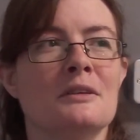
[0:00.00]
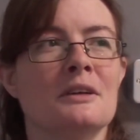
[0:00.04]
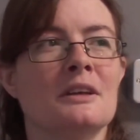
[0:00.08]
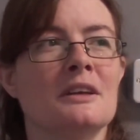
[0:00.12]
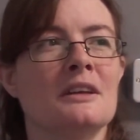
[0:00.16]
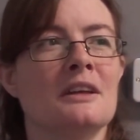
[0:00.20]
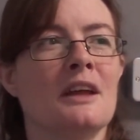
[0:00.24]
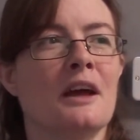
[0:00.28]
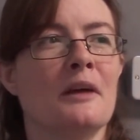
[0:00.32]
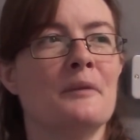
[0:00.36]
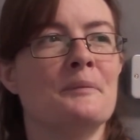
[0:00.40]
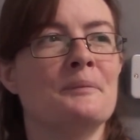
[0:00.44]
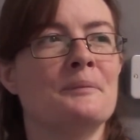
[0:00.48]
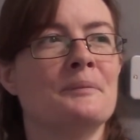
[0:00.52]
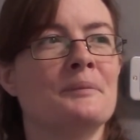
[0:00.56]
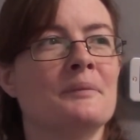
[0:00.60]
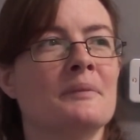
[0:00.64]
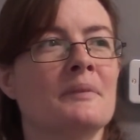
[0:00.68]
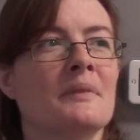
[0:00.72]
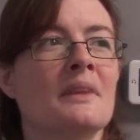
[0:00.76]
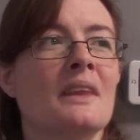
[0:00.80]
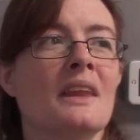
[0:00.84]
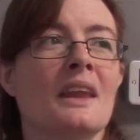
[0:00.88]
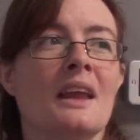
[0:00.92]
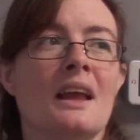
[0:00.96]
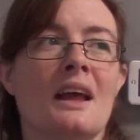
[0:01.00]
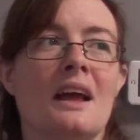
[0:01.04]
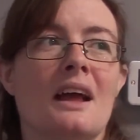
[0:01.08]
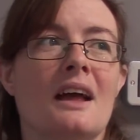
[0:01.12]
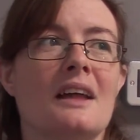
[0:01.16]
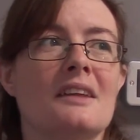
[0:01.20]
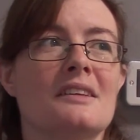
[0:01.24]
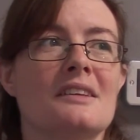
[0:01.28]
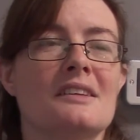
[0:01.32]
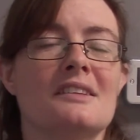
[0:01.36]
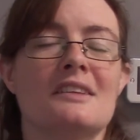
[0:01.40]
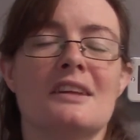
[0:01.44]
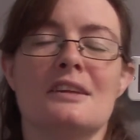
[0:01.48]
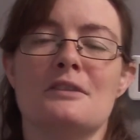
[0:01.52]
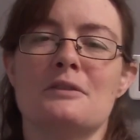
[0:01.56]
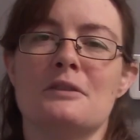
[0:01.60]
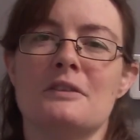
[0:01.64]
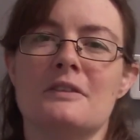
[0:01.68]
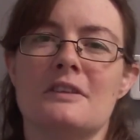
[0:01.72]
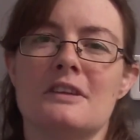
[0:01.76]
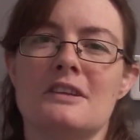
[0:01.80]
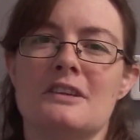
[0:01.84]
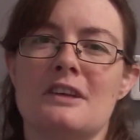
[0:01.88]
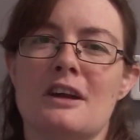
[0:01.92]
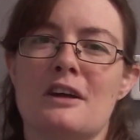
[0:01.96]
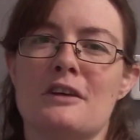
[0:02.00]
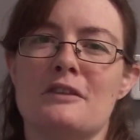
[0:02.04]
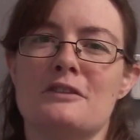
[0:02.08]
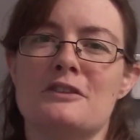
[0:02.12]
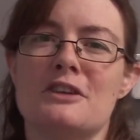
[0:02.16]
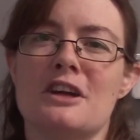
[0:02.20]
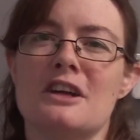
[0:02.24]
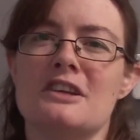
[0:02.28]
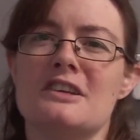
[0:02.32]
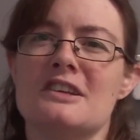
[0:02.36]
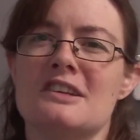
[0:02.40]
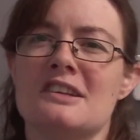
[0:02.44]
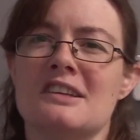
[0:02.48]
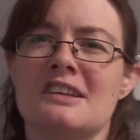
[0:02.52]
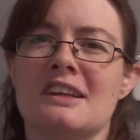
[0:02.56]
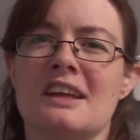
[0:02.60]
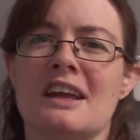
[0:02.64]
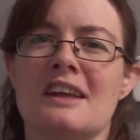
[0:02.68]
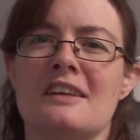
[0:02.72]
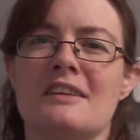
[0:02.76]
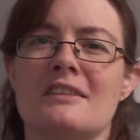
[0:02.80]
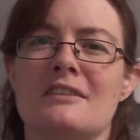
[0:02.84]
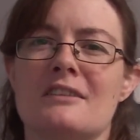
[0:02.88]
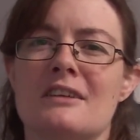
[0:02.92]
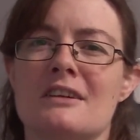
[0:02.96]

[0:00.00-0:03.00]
And as I said, with the chair of churches together,